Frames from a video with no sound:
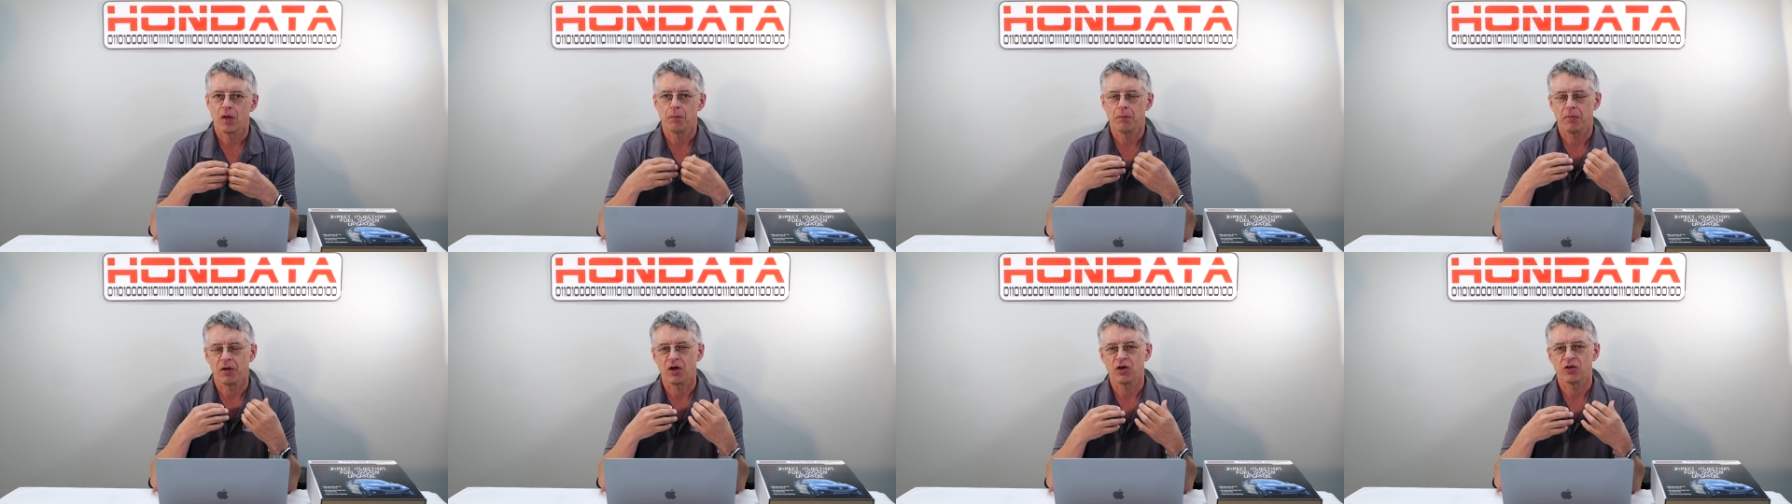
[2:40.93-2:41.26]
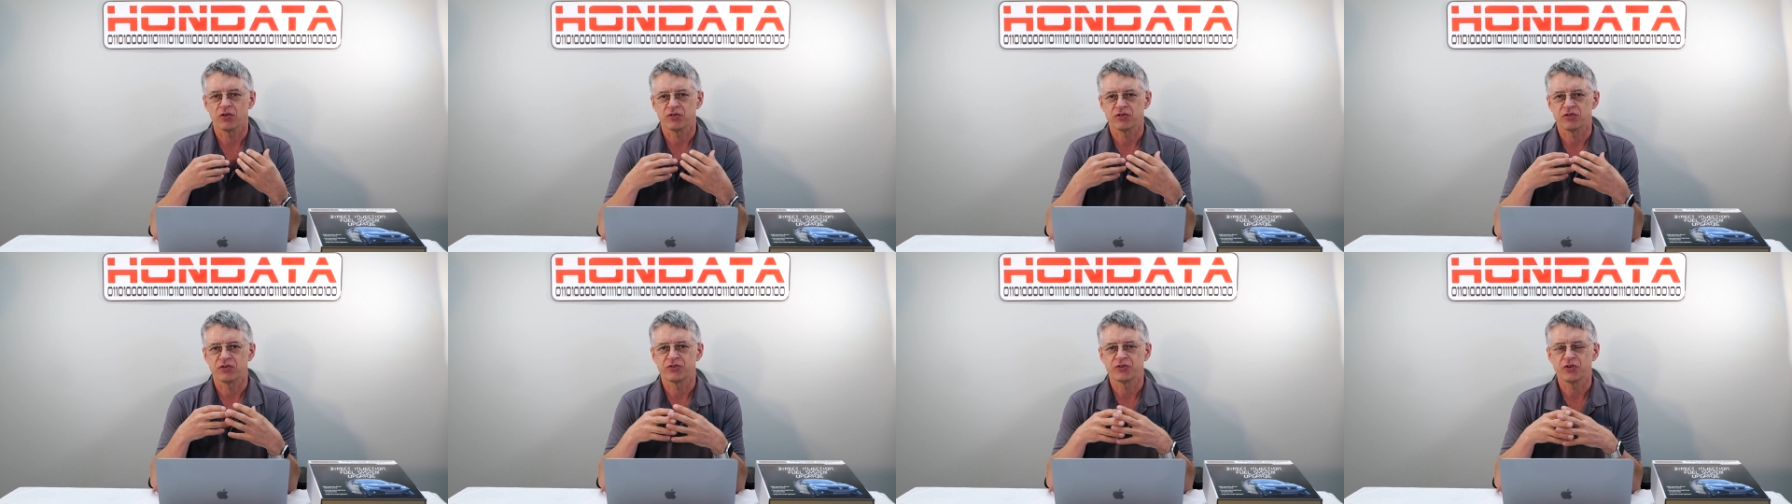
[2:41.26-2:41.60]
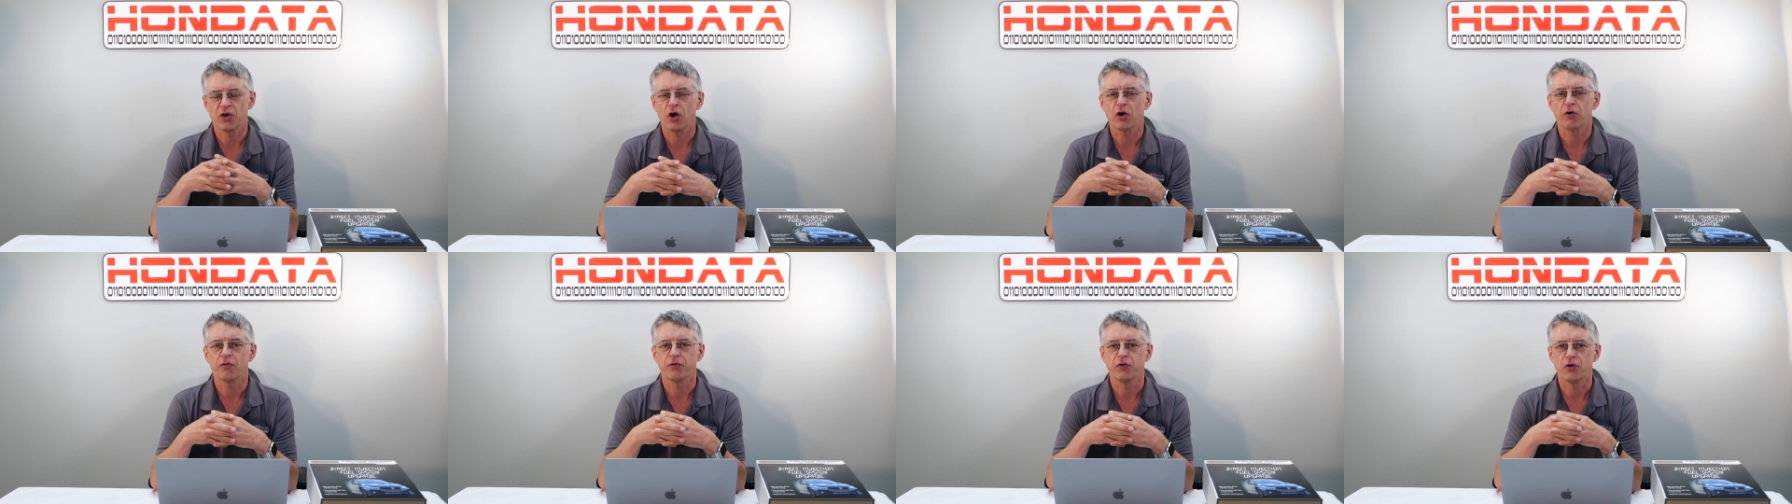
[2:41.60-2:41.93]
because the
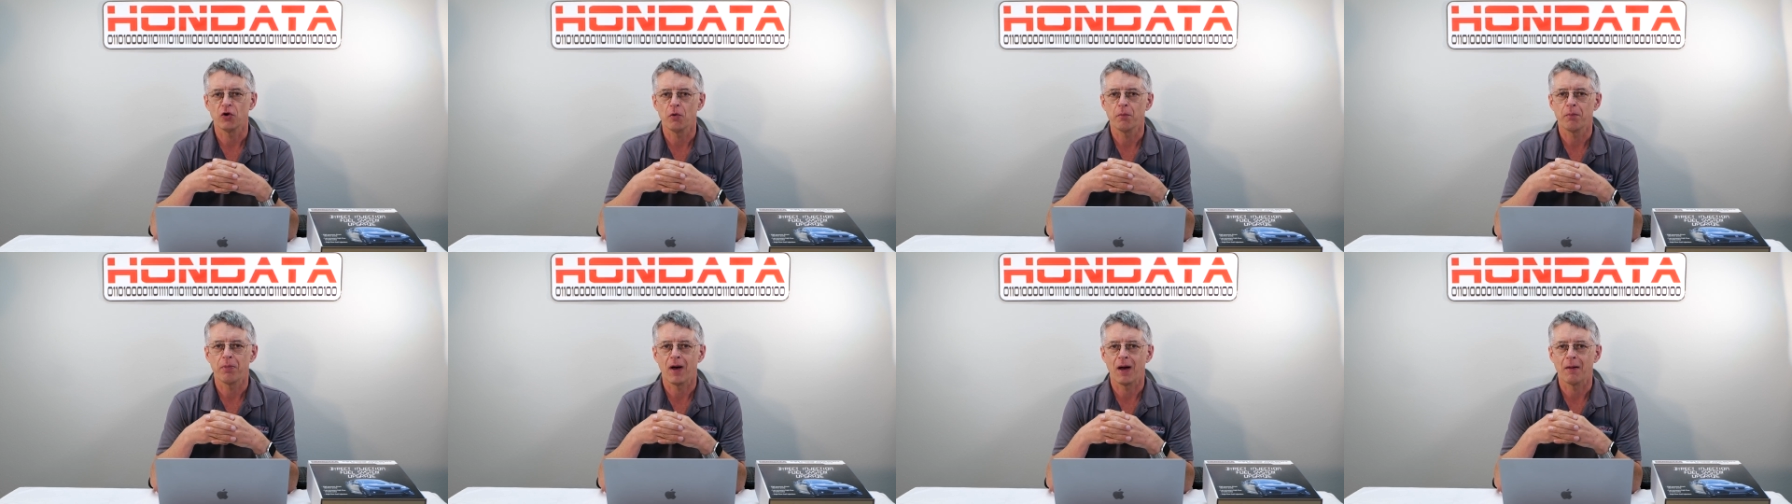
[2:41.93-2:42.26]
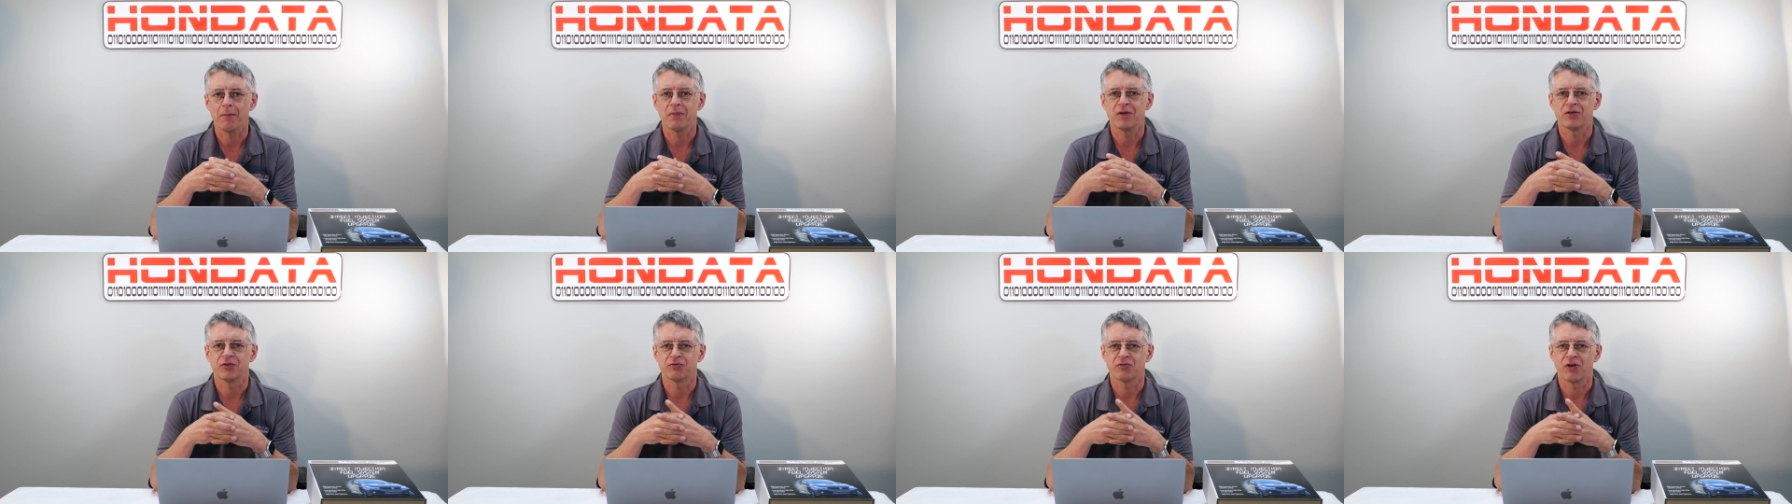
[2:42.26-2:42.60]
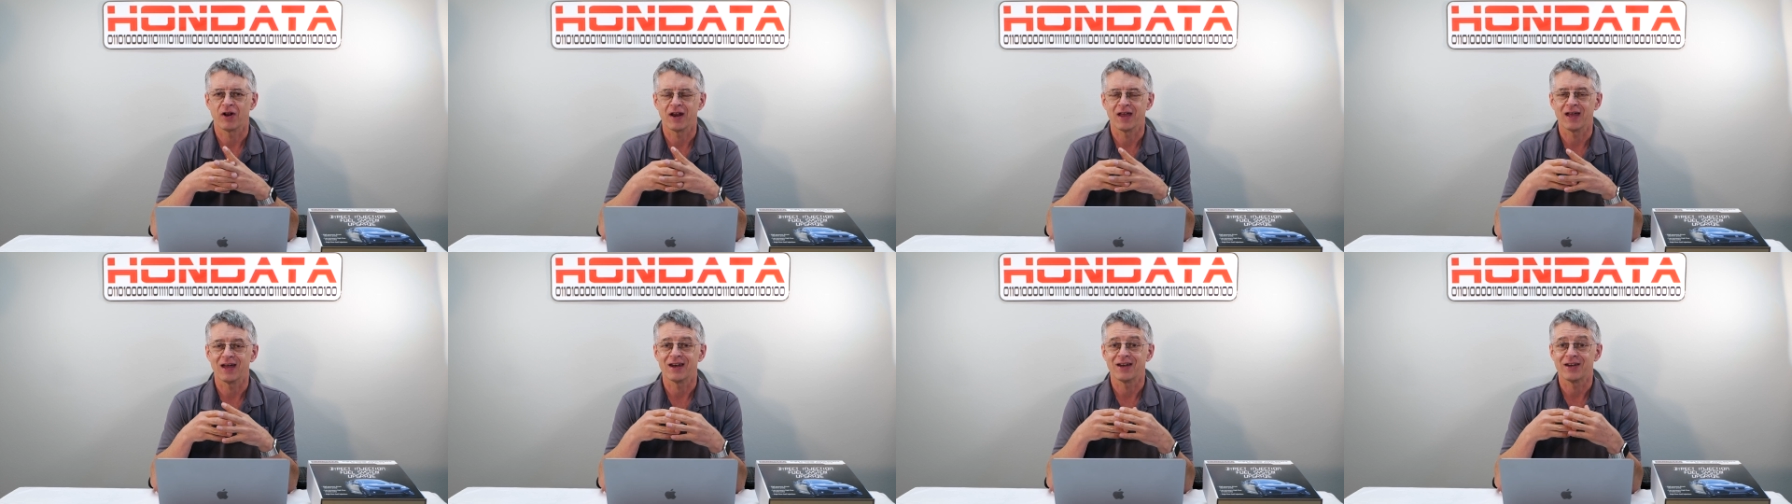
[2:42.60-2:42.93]
stock fuel pump is
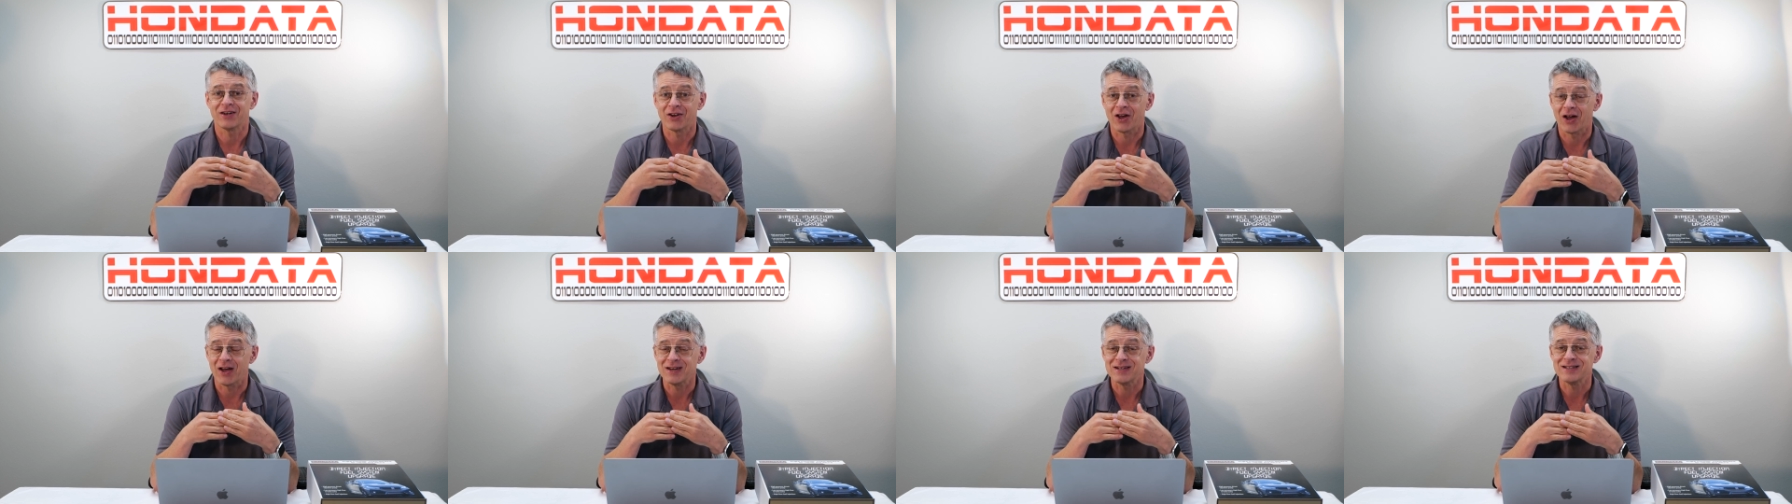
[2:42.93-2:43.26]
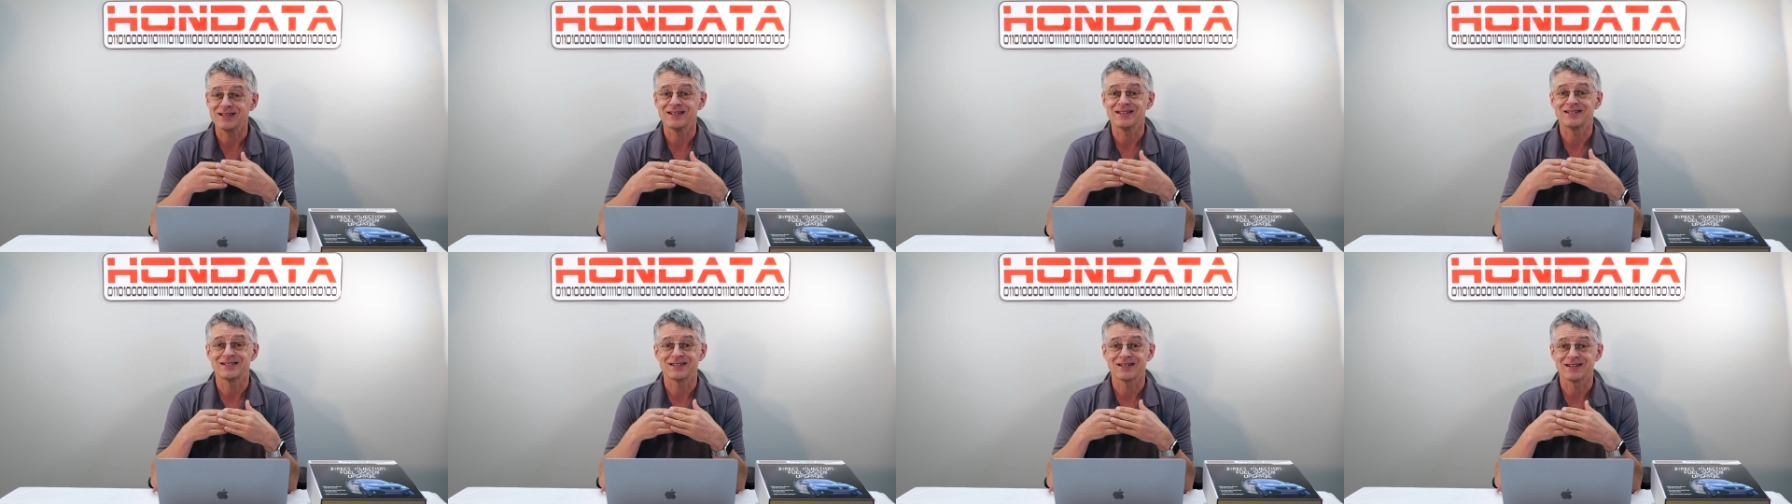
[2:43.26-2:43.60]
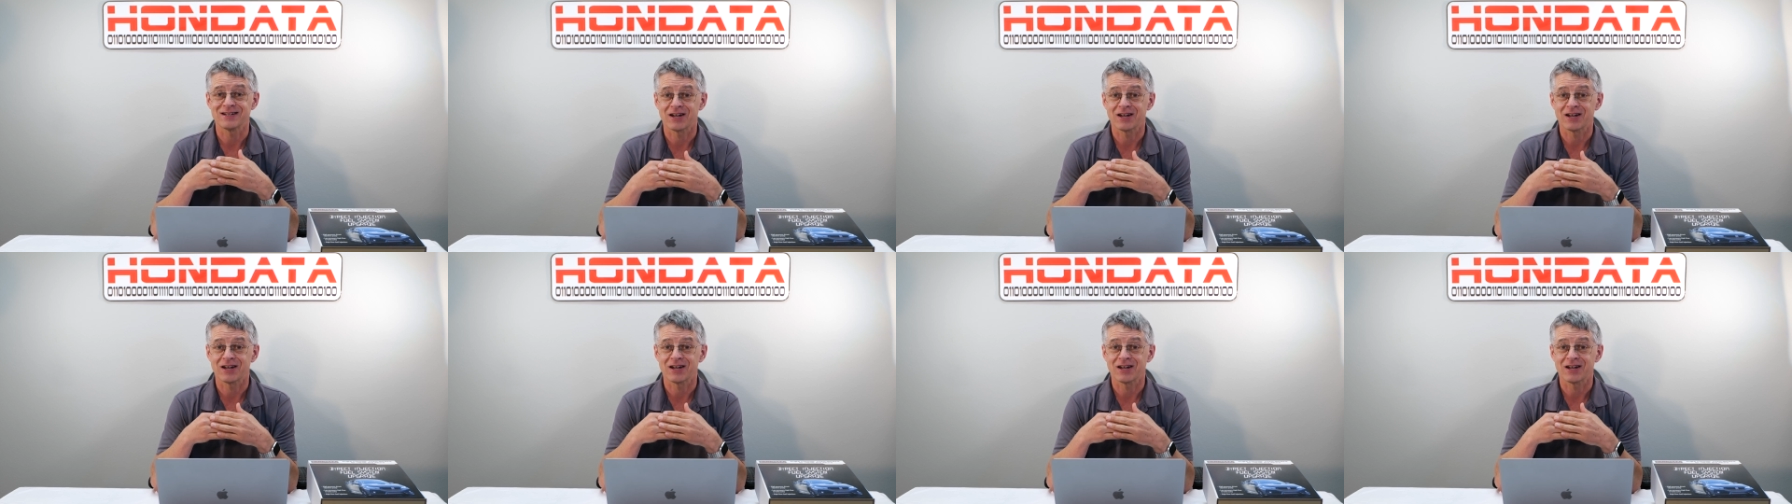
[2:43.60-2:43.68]
running at 90 to